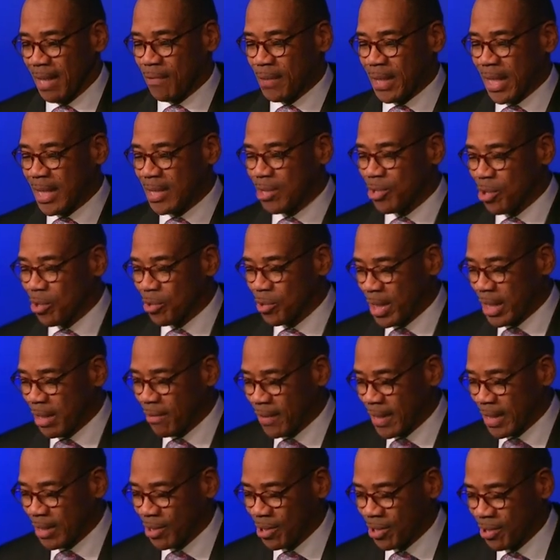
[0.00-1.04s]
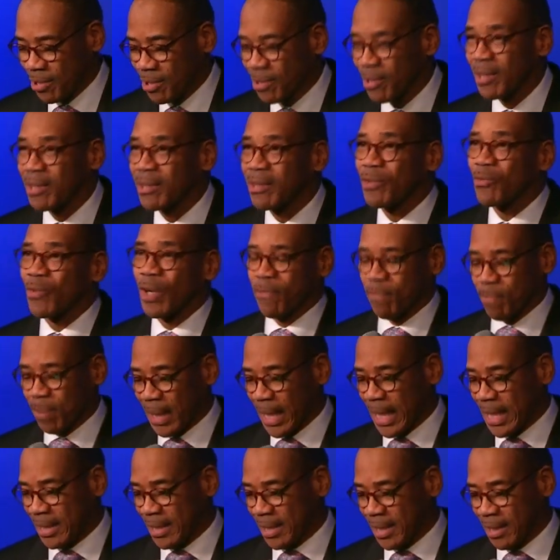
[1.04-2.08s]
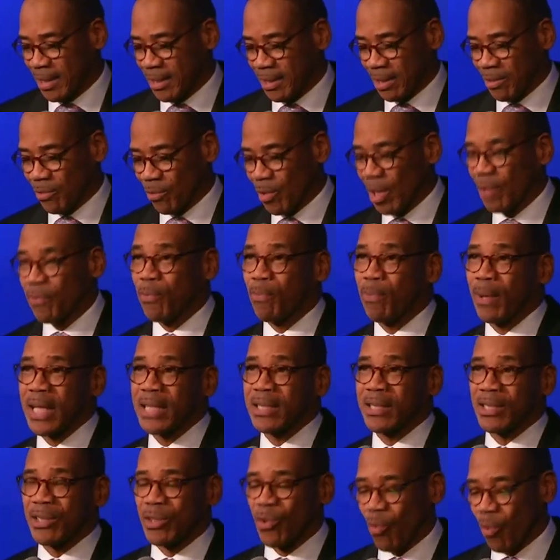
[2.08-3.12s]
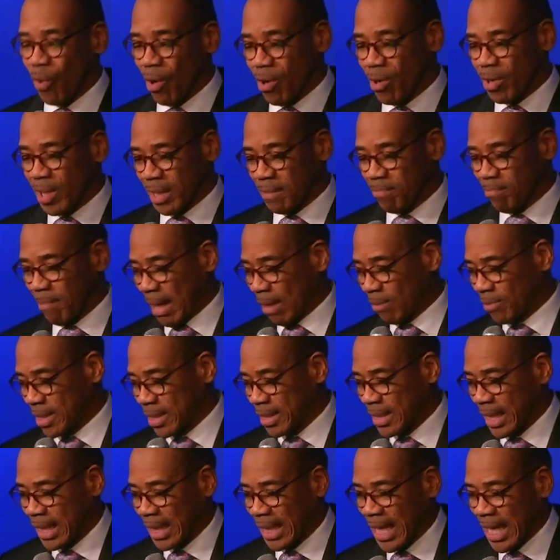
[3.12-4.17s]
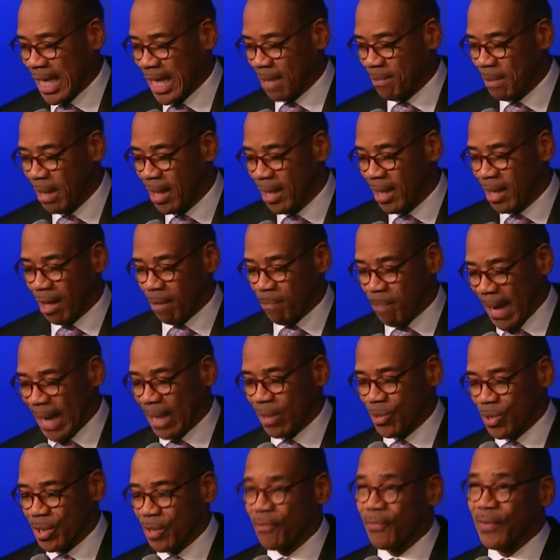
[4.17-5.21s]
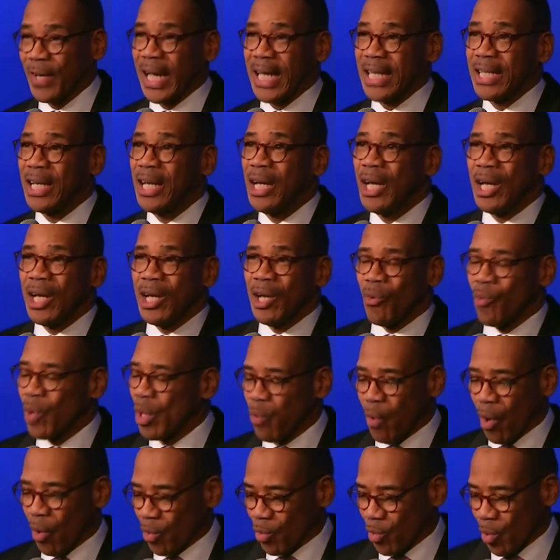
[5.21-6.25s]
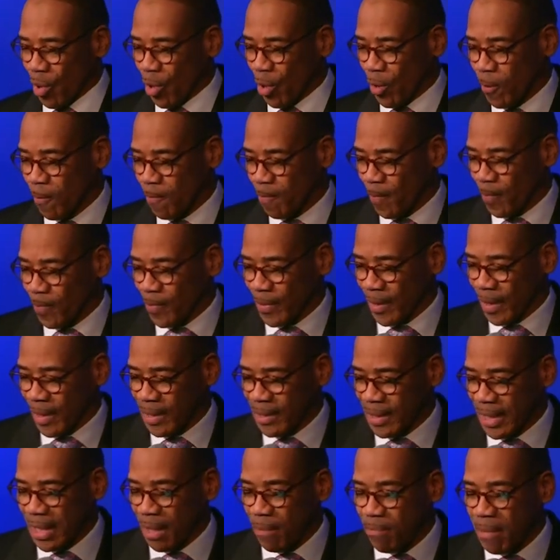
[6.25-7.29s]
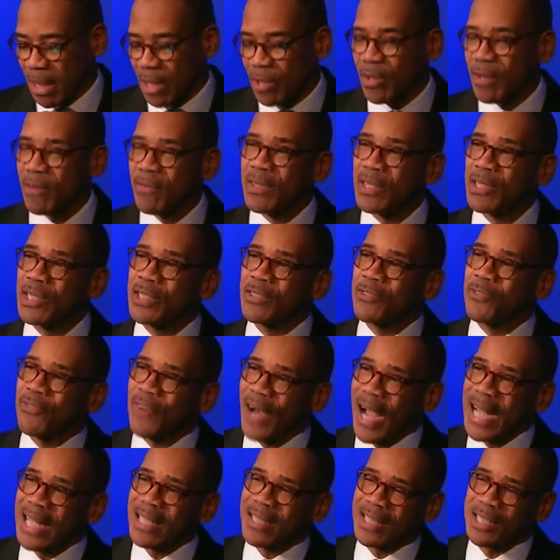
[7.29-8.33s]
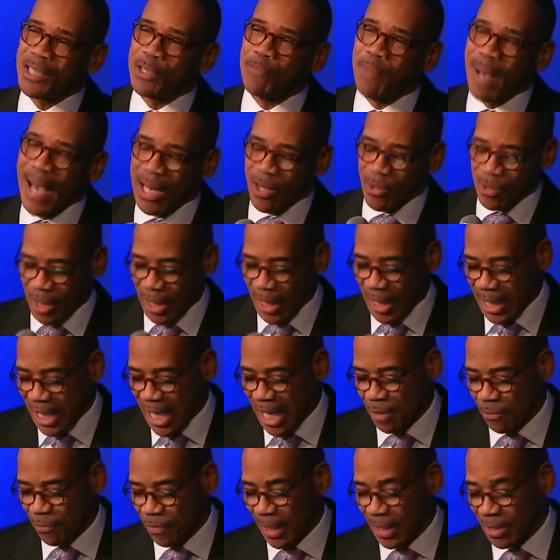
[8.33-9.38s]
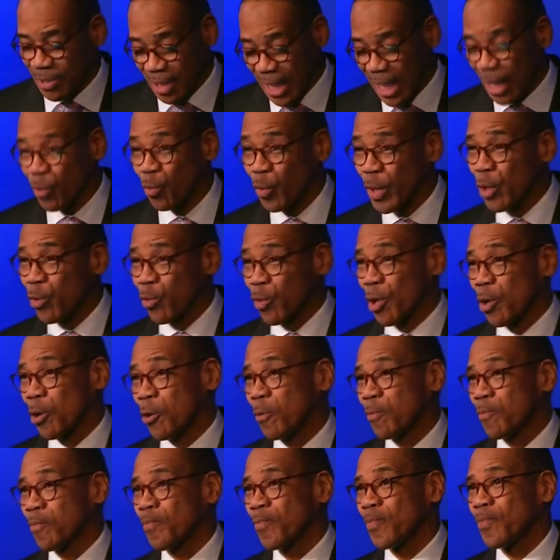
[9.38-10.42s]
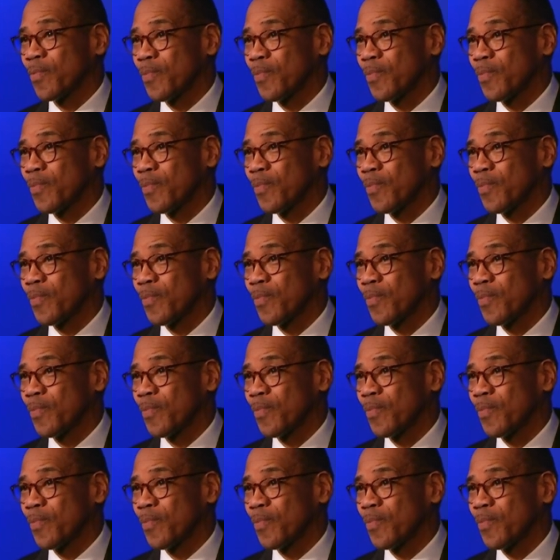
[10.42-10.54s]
If God don't give us rough places to walk and mountains to climb or battles to fight, we won't grow. It's in the middle of these fights and battles and conflicts that we grow.